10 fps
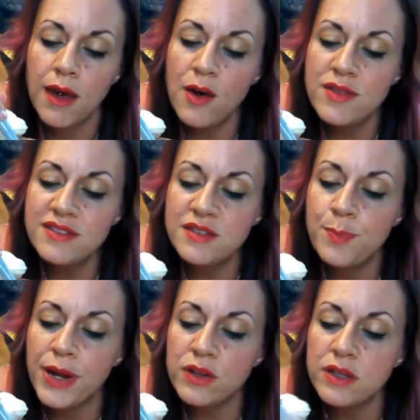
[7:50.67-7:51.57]
Oh, this is
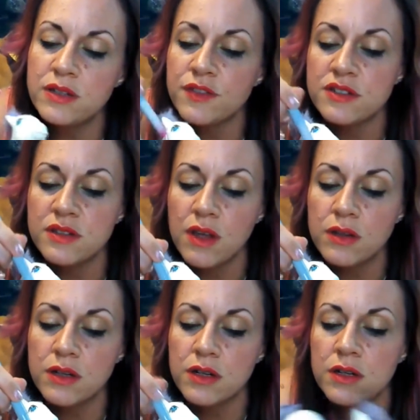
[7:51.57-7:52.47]
barely a difference in the
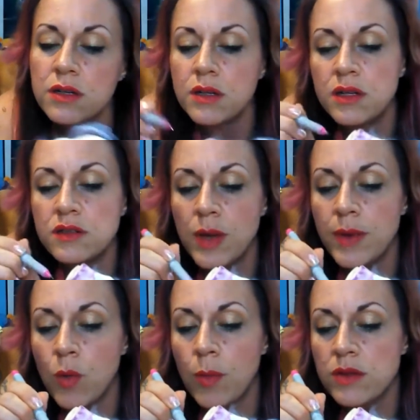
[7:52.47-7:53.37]
color.
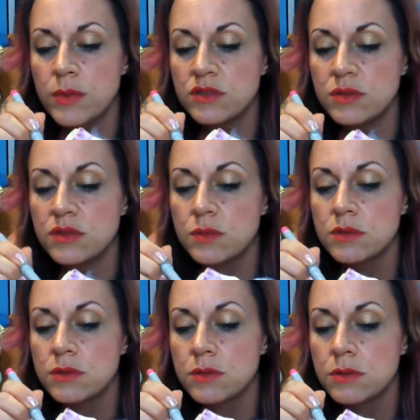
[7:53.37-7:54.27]
Maybe I won't bother much with this one.